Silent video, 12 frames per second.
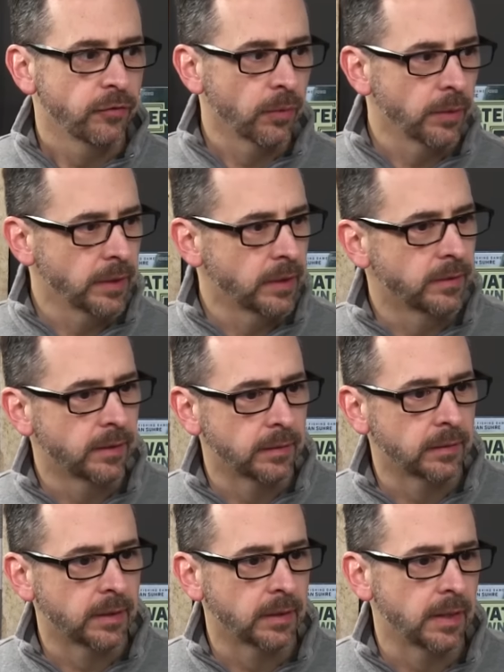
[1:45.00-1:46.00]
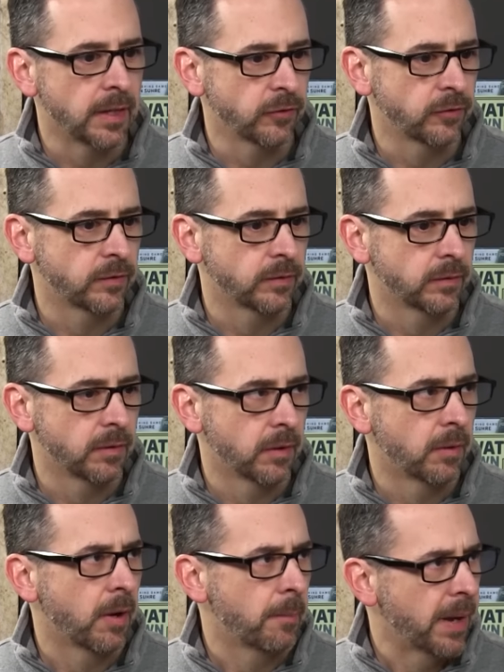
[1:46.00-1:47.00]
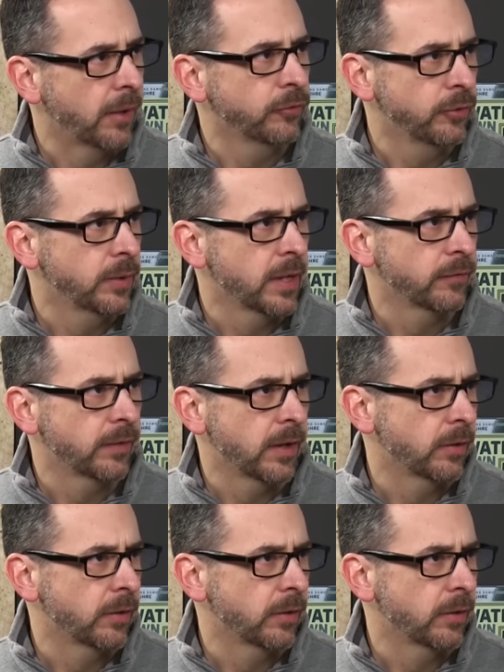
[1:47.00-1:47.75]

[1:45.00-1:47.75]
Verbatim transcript: The story can last about 2.5